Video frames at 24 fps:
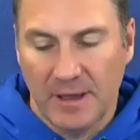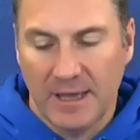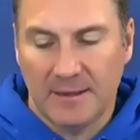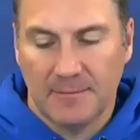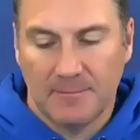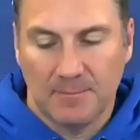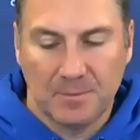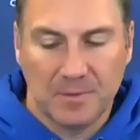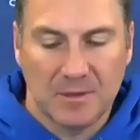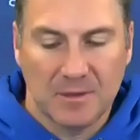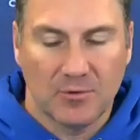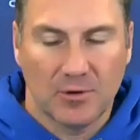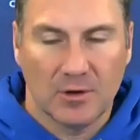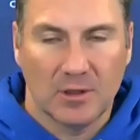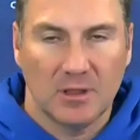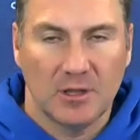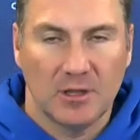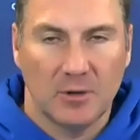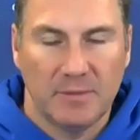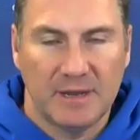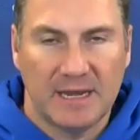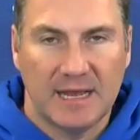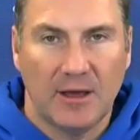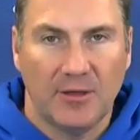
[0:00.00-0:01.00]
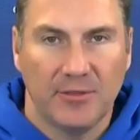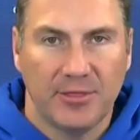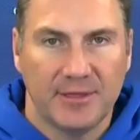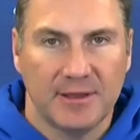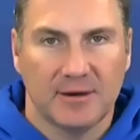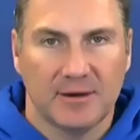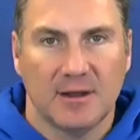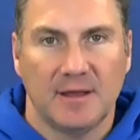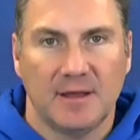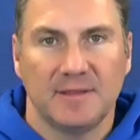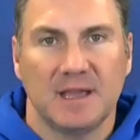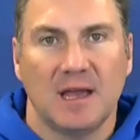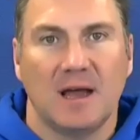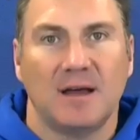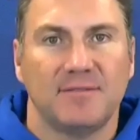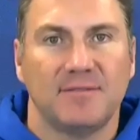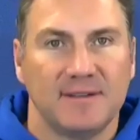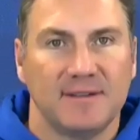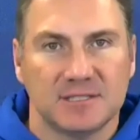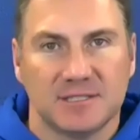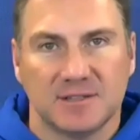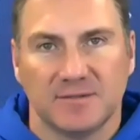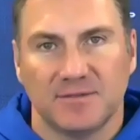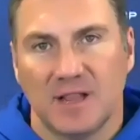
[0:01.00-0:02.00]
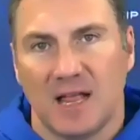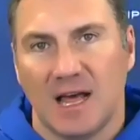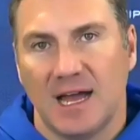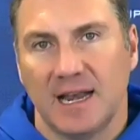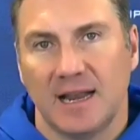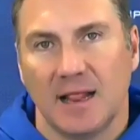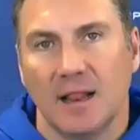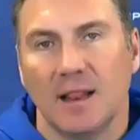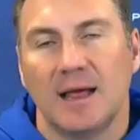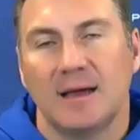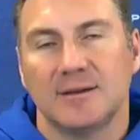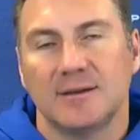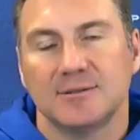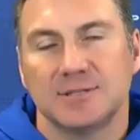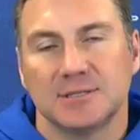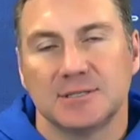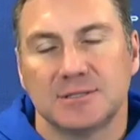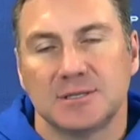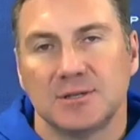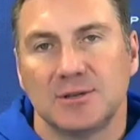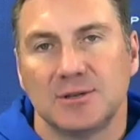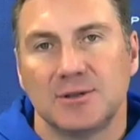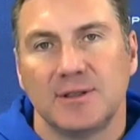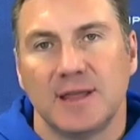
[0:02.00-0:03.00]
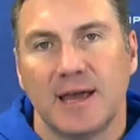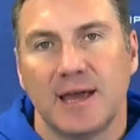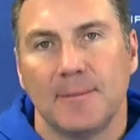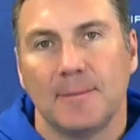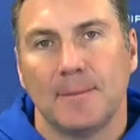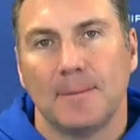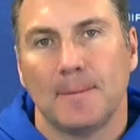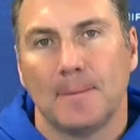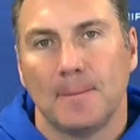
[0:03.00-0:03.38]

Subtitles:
bit, we're a little bit healthier on the offensive line, it allows us to do that.